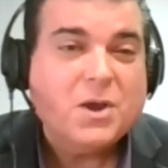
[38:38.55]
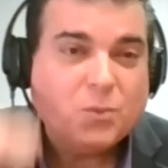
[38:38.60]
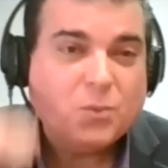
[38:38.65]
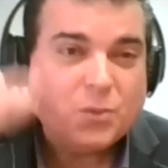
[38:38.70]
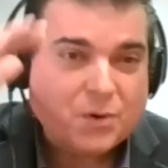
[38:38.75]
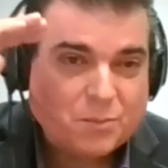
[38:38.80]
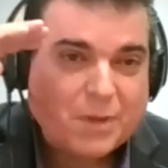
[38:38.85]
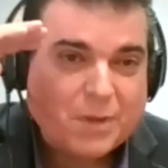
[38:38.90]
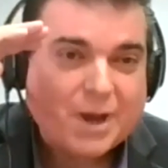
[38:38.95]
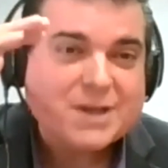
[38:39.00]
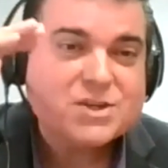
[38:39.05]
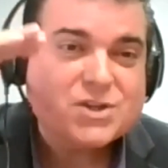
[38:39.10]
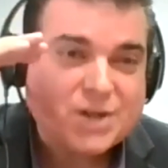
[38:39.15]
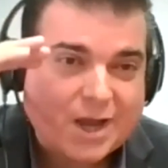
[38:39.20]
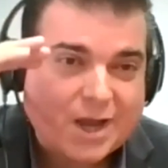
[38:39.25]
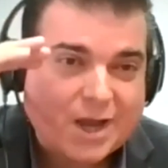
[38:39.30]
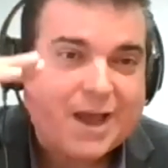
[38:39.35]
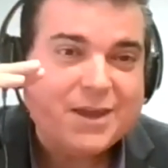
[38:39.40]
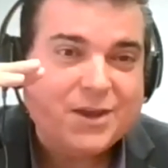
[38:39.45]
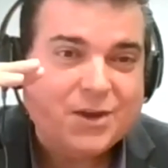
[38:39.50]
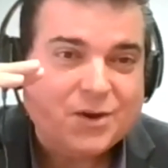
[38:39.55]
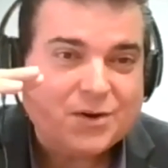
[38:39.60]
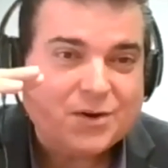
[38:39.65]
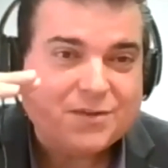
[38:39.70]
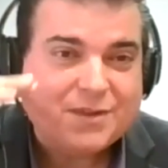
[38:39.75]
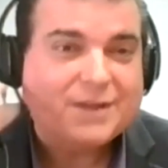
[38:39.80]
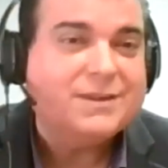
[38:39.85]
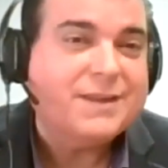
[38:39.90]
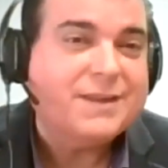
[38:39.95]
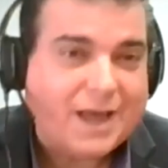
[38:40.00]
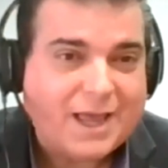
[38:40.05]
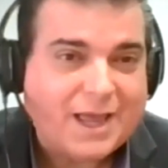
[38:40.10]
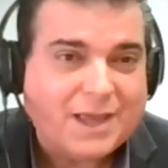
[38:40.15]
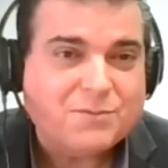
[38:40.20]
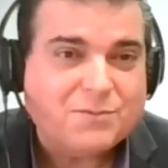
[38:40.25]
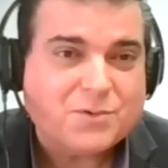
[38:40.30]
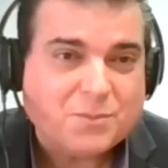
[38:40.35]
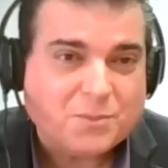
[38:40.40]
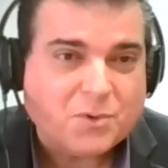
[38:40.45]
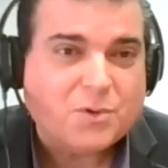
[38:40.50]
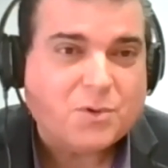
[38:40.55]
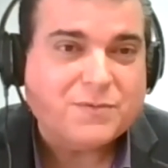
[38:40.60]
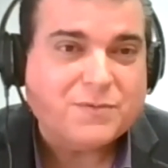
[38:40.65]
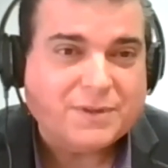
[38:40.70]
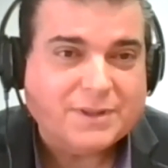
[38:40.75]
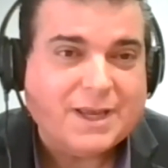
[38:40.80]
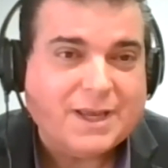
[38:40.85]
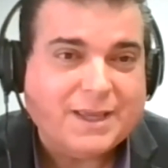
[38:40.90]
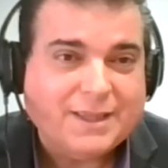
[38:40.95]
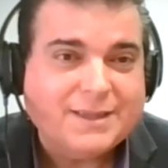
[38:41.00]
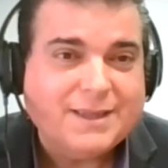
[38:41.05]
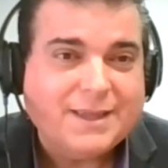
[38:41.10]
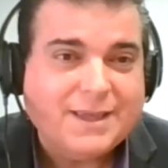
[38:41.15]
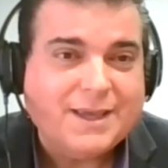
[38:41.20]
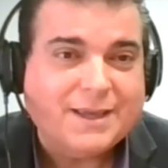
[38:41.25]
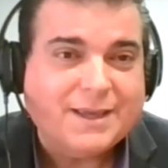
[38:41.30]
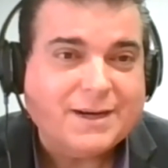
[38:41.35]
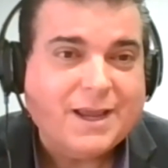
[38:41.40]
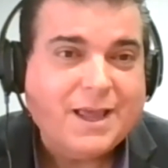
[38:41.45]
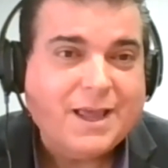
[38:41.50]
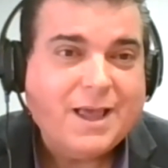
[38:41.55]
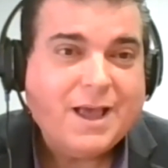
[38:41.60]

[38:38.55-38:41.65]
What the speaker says: were much higher than dying from COVID-19.